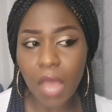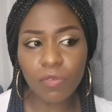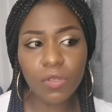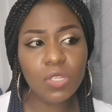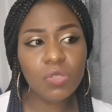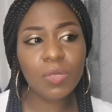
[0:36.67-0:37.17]

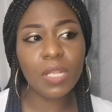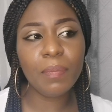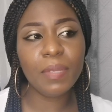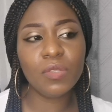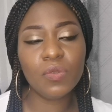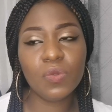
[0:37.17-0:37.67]
I've always been
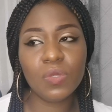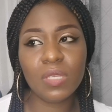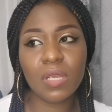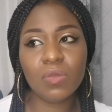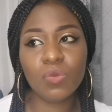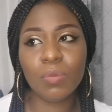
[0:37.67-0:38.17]
that person who
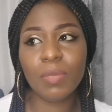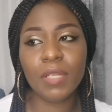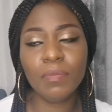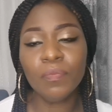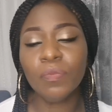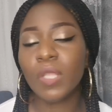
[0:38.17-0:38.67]
tells
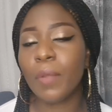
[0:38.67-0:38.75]
women,